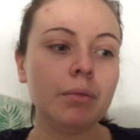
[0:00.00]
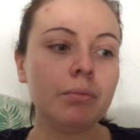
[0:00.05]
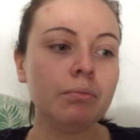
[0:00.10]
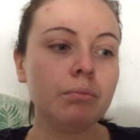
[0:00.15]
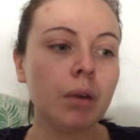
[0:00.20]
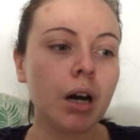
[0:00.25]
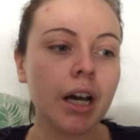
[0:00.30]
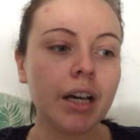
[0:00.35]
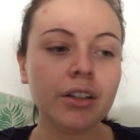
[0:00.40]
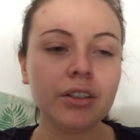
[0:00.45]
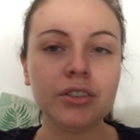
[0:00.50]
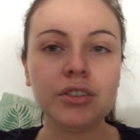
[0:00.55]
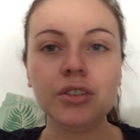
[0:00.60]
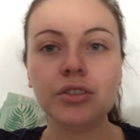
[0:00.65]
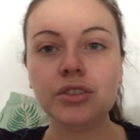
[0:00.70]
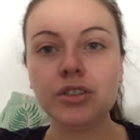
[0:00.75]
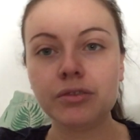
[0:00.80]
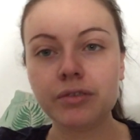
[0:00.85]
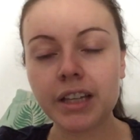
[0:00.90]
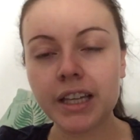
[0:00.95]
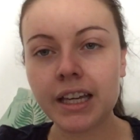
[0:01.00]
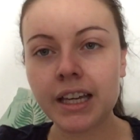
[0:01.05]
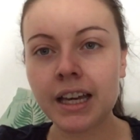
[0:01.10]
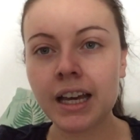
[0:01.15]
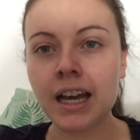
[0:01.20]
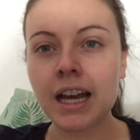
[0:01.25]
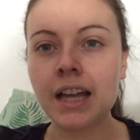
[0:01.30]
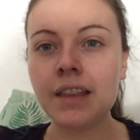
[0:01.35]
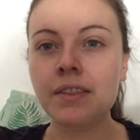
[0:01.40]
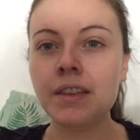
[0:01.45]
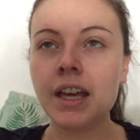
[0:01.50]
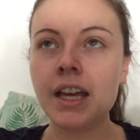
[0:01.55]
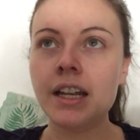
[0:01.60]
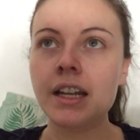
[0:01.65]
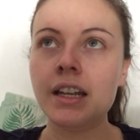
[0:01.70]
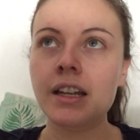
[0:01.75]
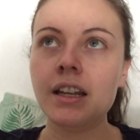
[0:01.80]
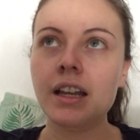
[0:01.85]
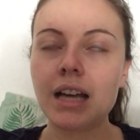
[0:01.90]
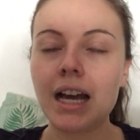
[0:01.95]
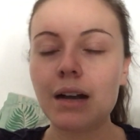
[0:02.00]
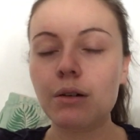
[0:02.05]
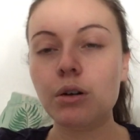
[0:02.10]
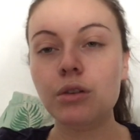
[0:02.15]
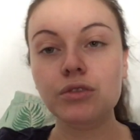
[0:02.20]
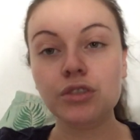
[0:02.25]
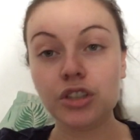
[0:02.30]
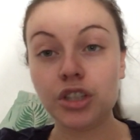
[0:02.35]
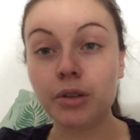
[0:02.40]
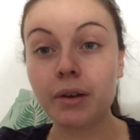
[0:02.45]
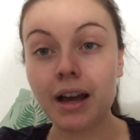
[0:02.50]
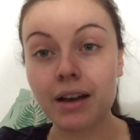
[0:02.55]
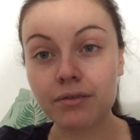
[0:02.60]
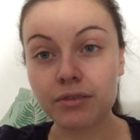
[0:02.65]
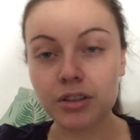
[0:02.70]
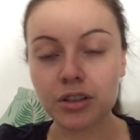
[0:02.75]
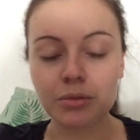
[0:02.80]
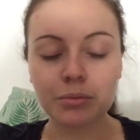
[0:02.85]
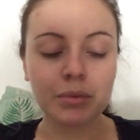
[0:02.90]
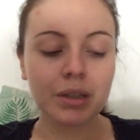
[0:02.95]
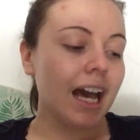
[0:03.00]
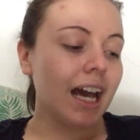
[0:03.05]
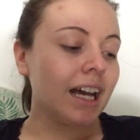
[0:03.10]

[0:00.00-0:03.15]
mild to severe and then how often you have them.